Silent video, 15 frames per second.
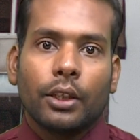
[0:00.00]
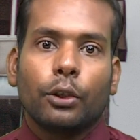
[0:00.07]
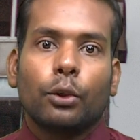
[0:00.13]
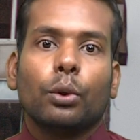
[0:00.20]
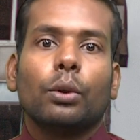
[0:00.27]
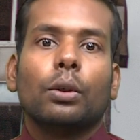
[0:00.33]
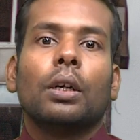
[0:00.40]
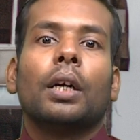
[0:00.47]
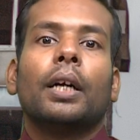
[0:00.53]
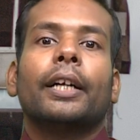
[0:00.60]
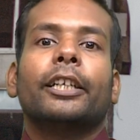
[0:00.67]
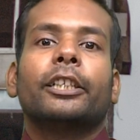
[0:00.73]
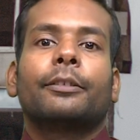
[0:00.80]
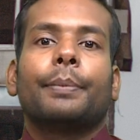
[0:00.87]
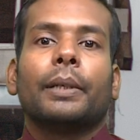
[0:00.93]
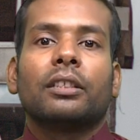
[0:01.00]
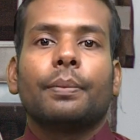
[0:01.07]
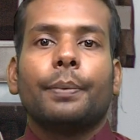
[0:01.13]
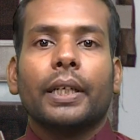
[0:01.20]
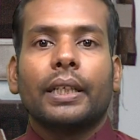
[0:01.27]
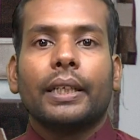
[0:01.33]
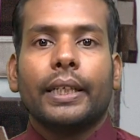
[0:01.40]
to
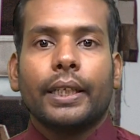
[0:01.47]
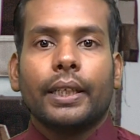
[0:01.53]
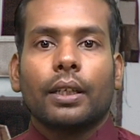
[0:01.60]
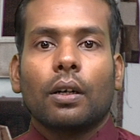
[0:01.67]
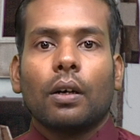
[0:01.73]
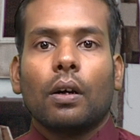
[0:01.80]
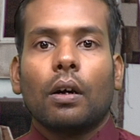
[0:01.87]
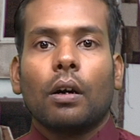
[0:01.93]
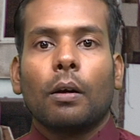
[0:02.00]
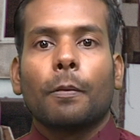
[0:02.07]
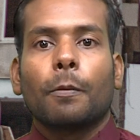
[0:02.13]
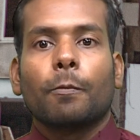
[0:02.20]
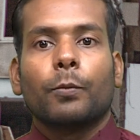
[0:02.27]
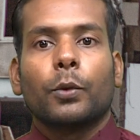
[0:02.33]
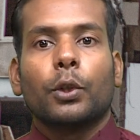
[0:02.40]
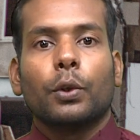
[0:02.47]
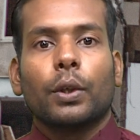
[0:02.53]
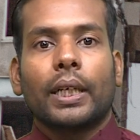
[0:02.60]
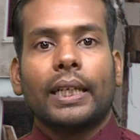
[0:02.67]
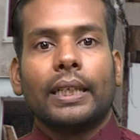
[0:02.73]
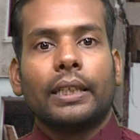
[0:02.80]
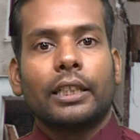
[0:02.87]
specific need of your
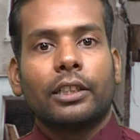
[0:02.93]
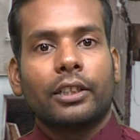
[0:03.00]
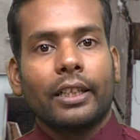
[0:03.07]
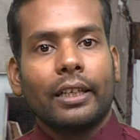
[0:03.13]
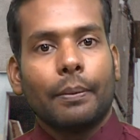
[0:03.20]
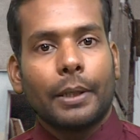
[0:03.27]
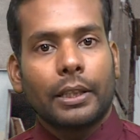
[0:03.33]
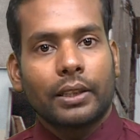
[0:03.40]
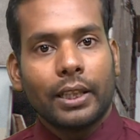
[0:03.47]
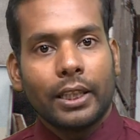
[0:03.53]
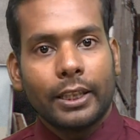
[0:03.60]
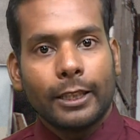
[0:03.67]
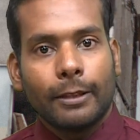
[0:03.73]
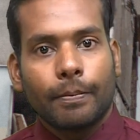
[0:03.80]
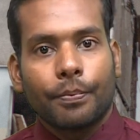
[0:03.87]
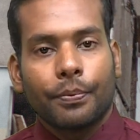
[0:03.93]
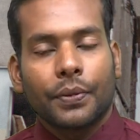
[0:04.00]
industrial facility